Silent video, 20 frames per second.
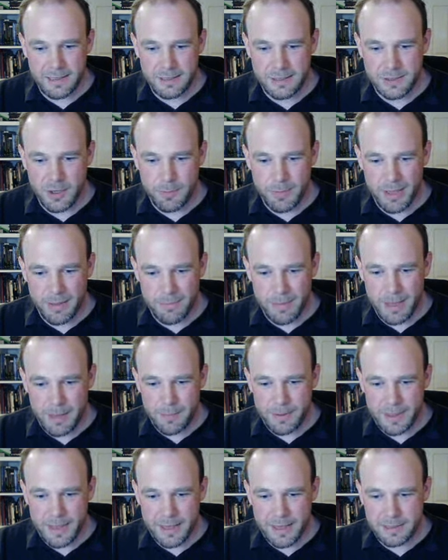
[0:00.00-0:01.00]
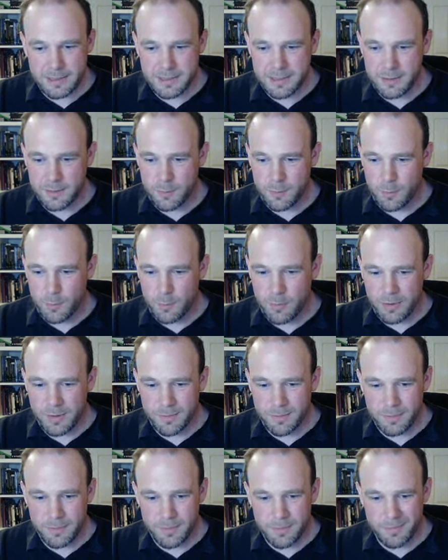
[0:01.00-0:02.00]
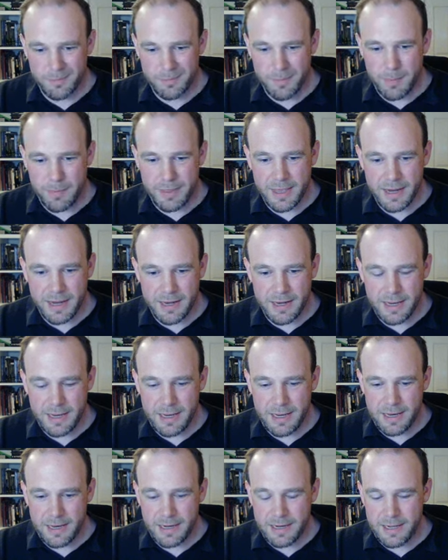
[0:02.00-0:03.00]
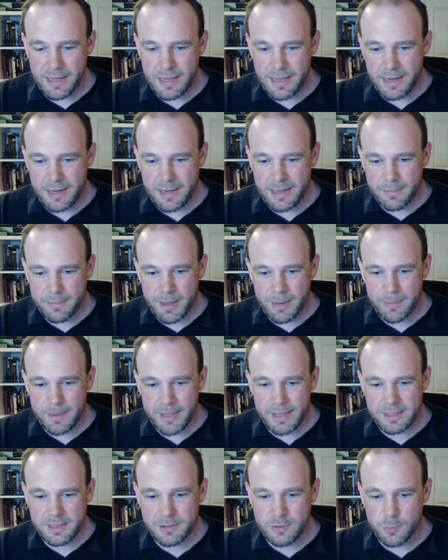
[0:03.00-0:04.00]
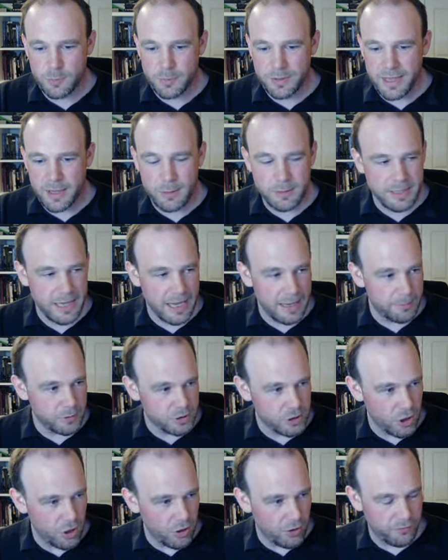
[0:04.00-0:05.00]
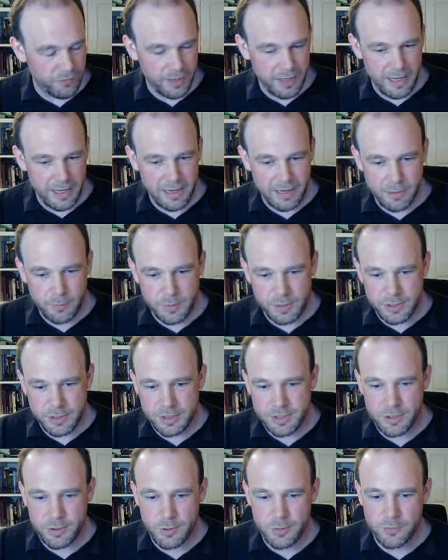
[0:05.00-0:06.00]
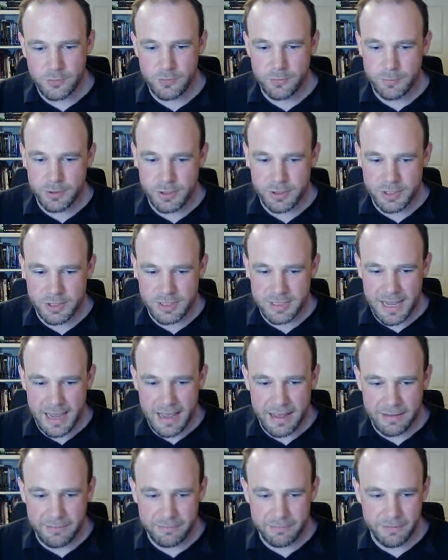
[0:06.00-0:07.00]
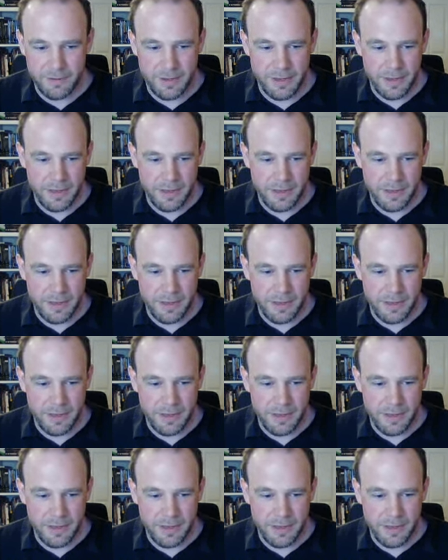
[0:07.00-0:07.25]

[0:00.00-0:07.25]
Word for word: So maybe there's maybe they need healing. Maybe there's someone there who's able to offer healing, which is a useful person to have.